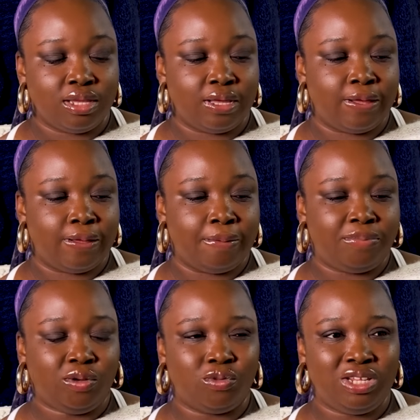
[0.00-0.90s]

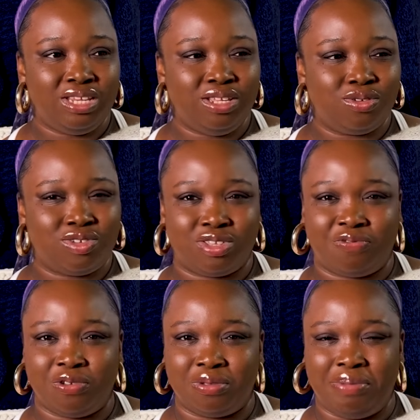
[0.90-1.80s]
The wooden needles just
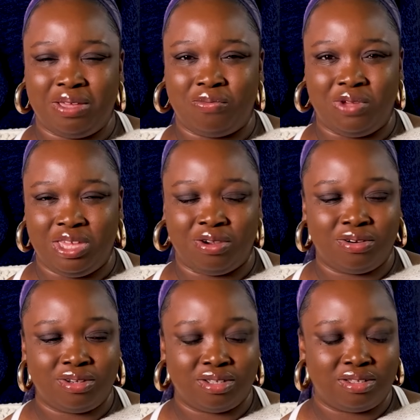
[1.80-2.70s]
feel a bit
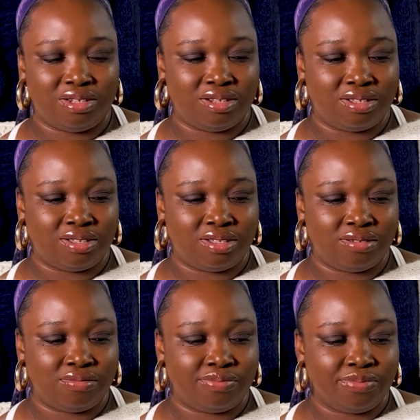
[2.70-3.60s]
weird
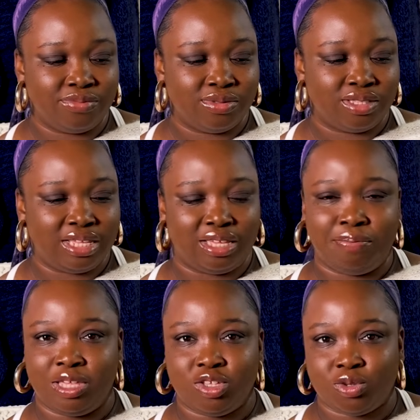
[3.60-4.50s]
on like a
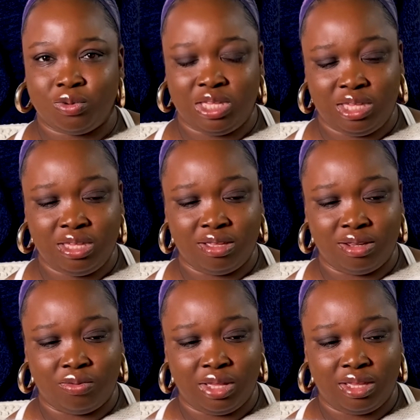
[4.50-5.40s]
bit squeaky in
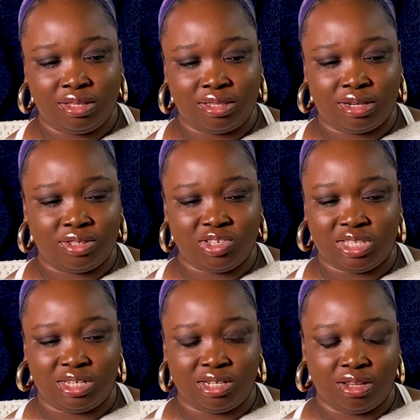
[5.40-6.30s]
a way that I just
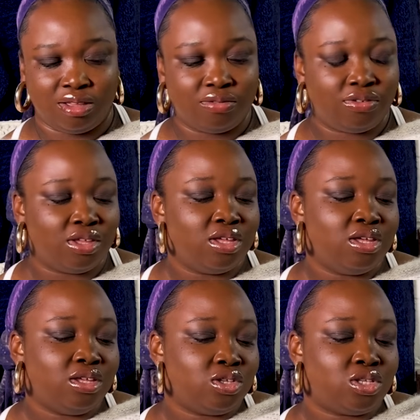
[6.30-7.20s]
didn't love.
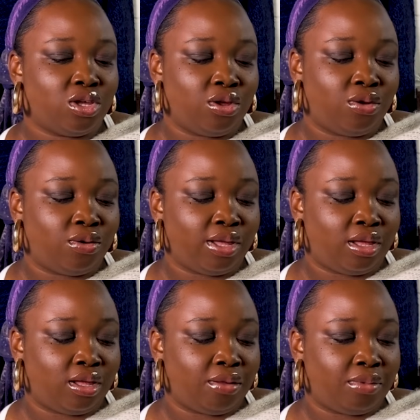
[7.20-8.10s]
So
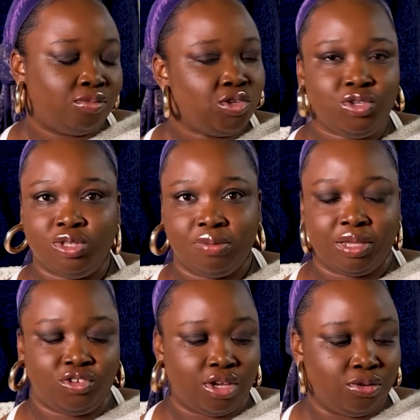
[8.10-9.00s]
I'm just using
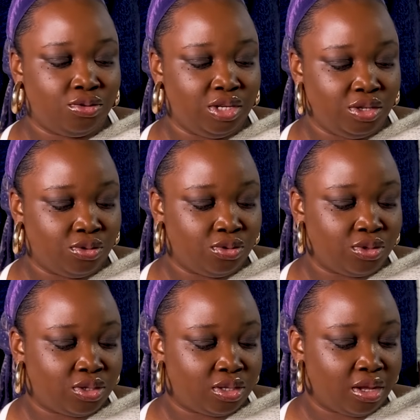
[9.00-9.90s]
my Chiagu
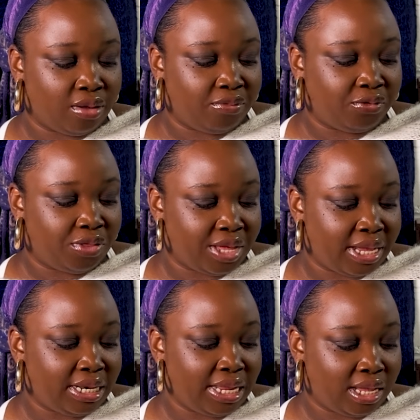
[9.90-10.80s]
needles for
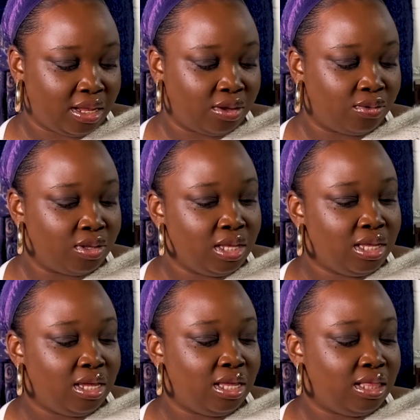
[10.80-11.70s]
that now.
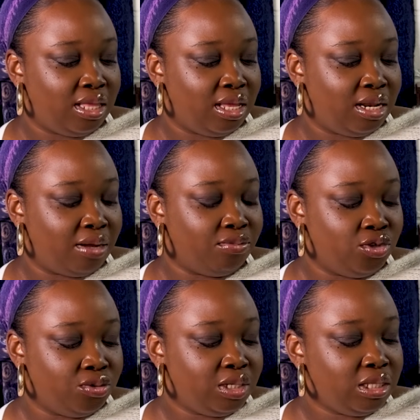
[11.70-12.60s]
And then
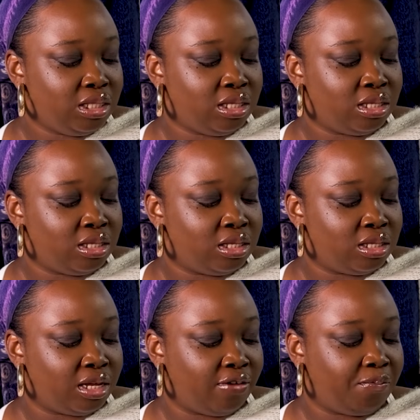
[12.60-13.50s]

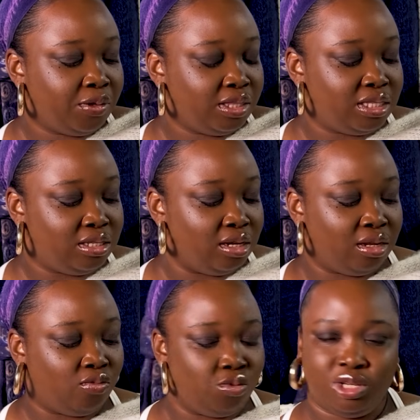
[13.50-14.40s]
I've put
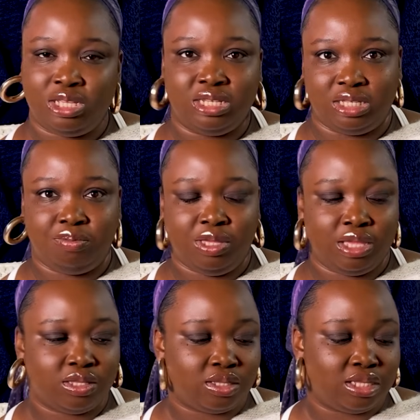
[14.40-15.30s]
wooden
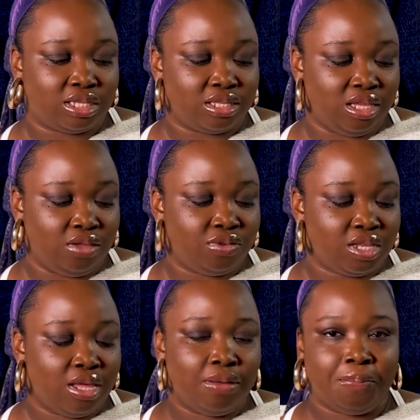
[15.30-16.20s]
DPNs on the sleeves,
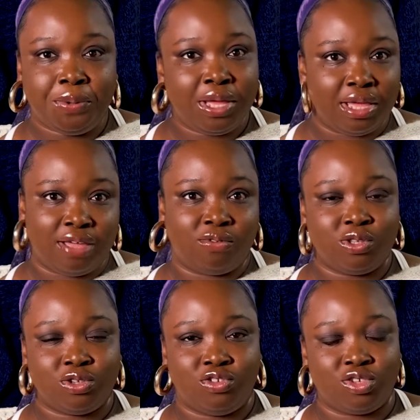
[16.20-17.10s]
but I've
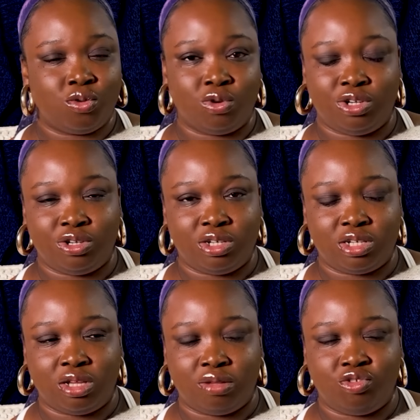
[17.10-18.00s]
also just ordered
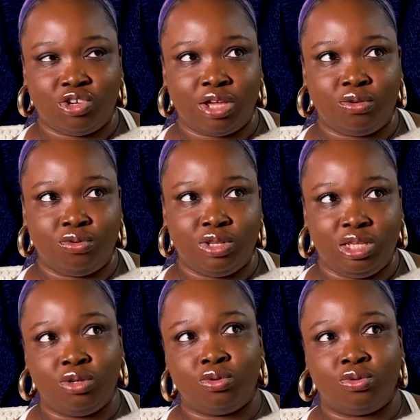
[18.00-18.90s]
Chiagu
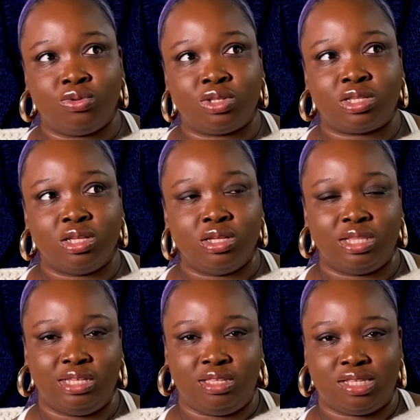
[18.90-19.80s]
needles,
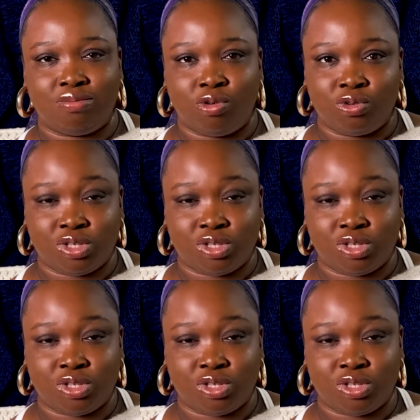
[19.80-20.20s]
like the small